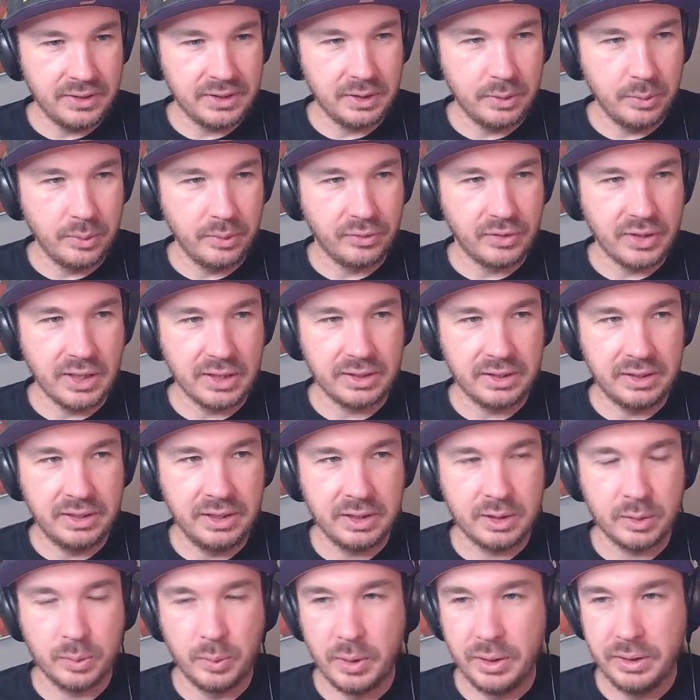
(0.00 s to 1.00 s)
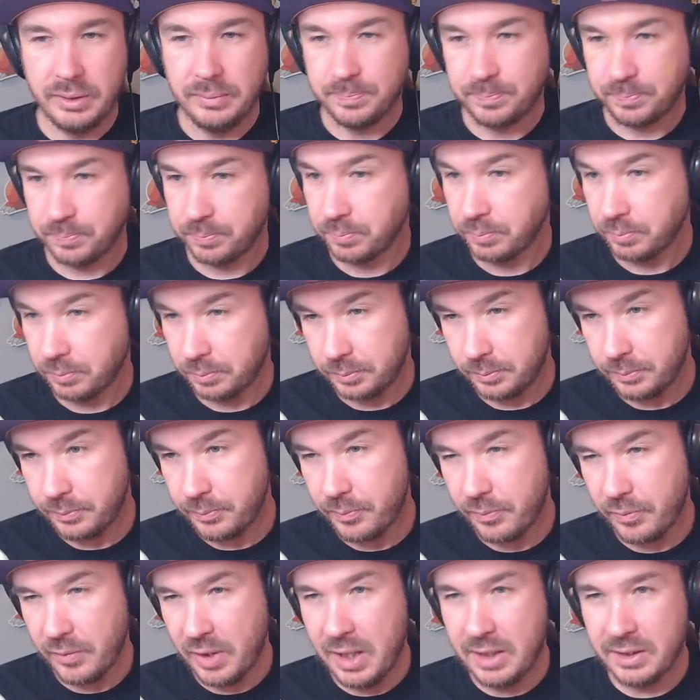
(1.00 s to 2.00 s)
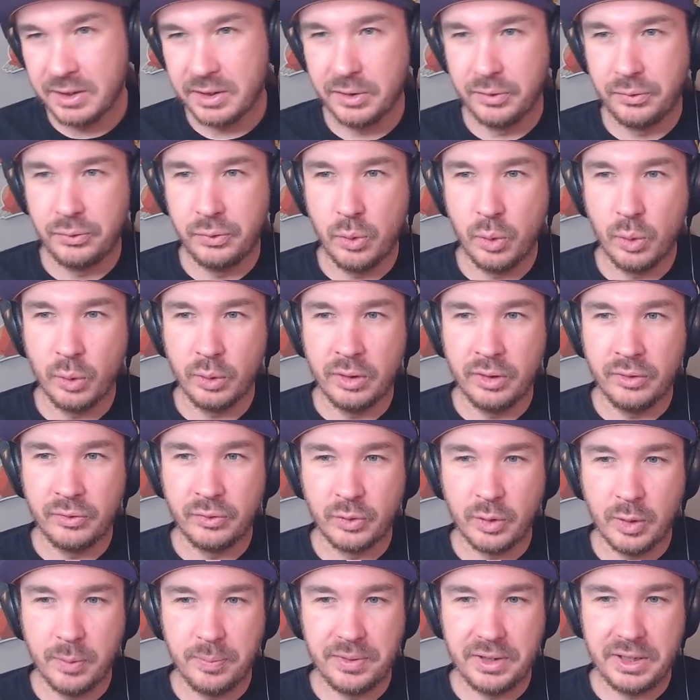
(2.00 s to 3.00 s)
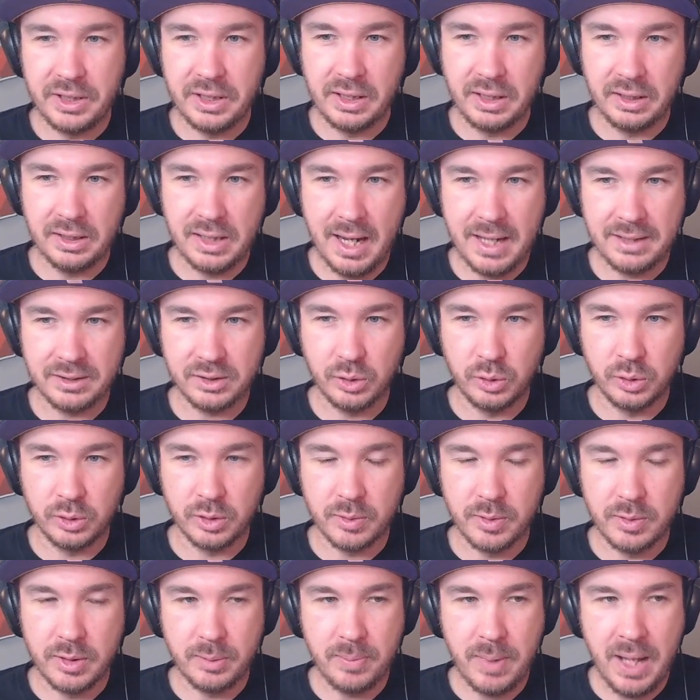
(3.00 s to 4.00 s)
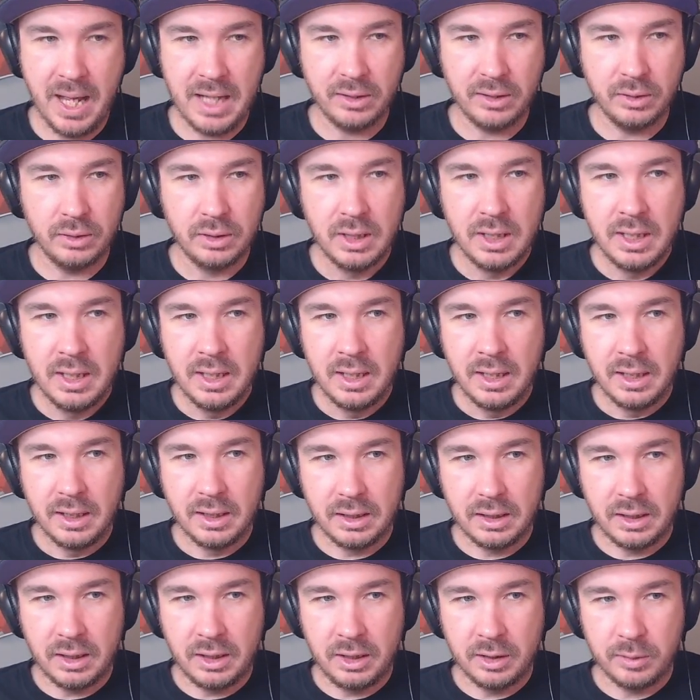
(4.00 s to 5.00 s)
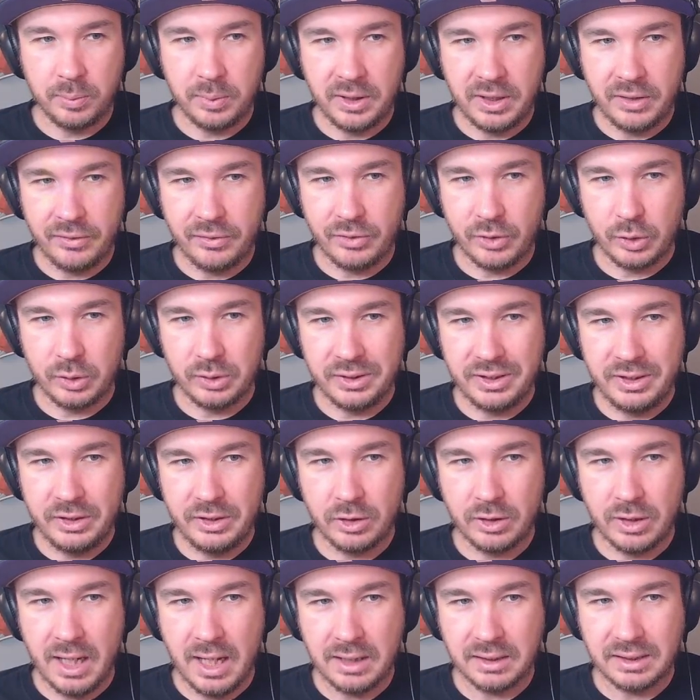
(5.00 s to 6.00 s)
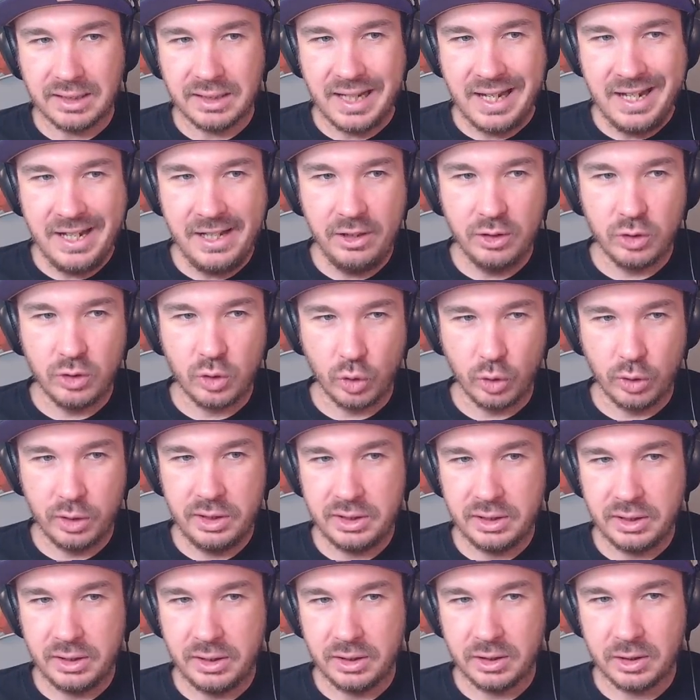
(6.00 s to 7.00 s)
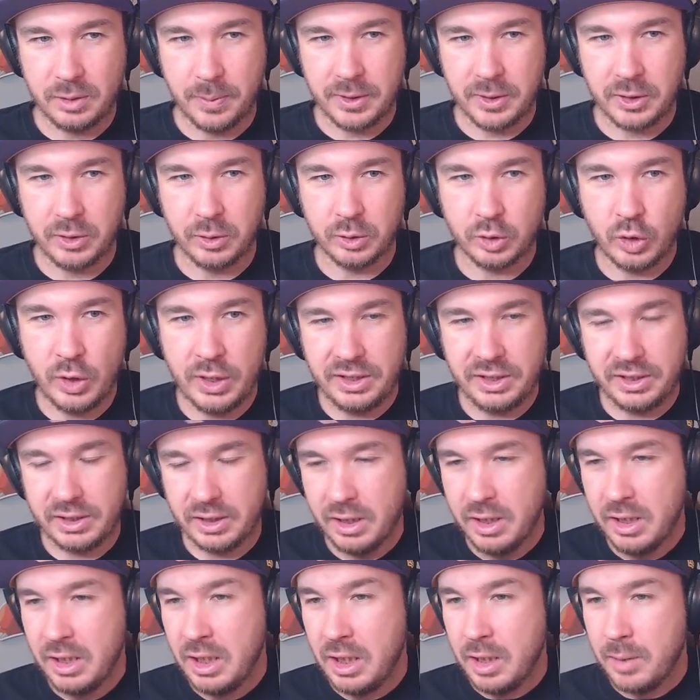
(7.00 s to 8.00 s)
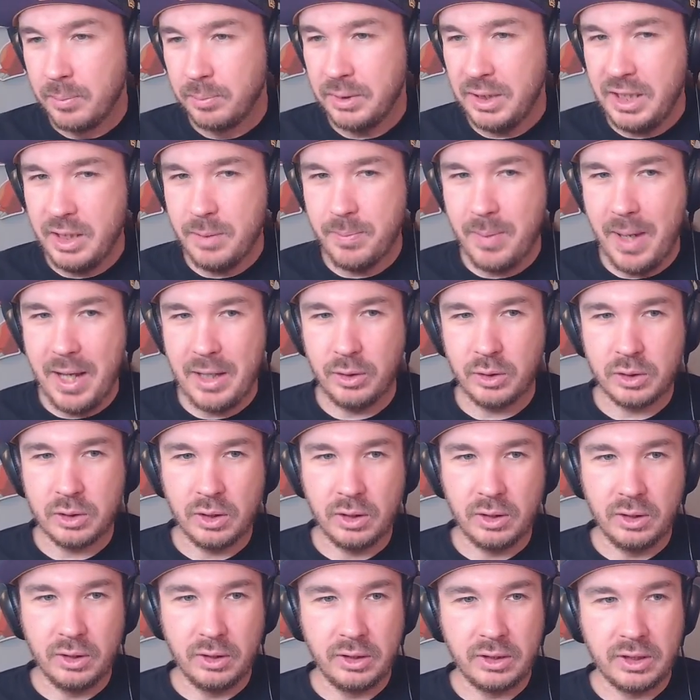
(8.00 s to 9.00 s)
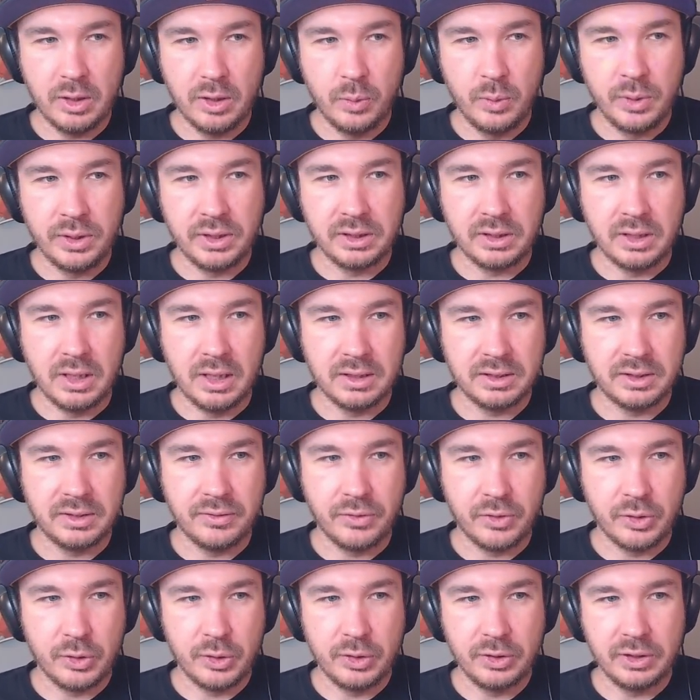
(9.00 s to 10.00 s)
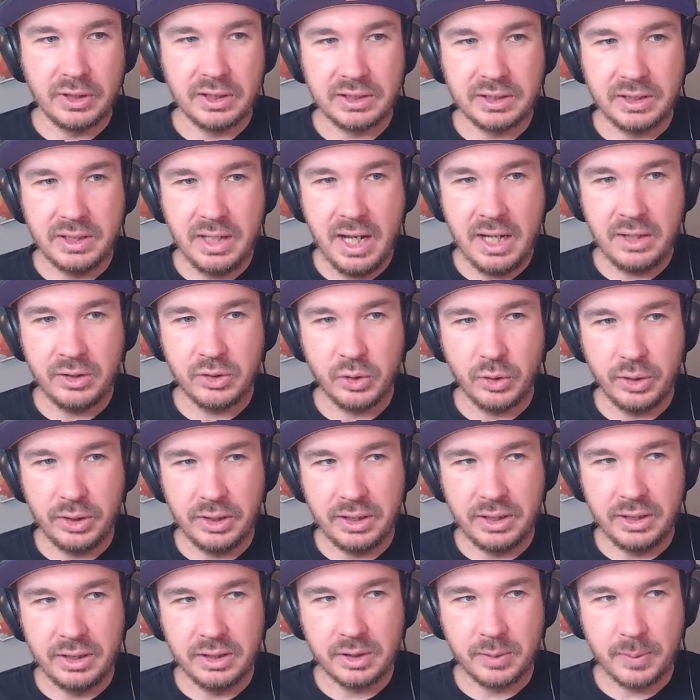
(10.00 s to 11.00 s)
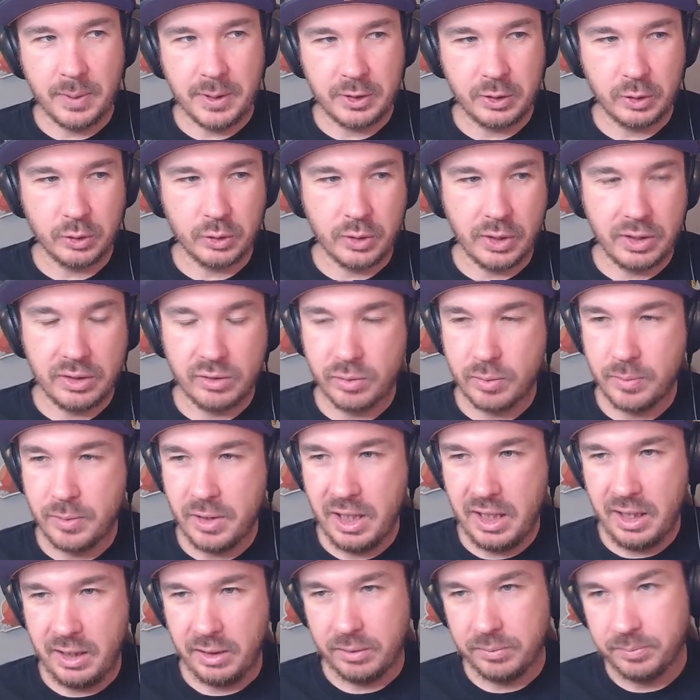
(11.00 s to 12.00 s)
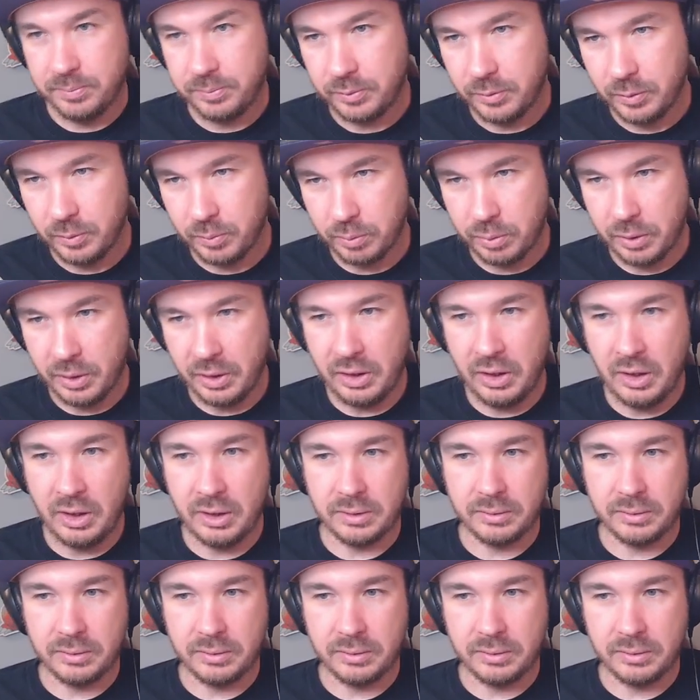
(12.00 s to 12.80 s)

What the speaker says: we've got this one as the 4 of from the last Ultimate Battle. On play, if your leader has androids and its special traits, play a battle card with a cost of 3 or less an android in special traits from your hand. Pretty good.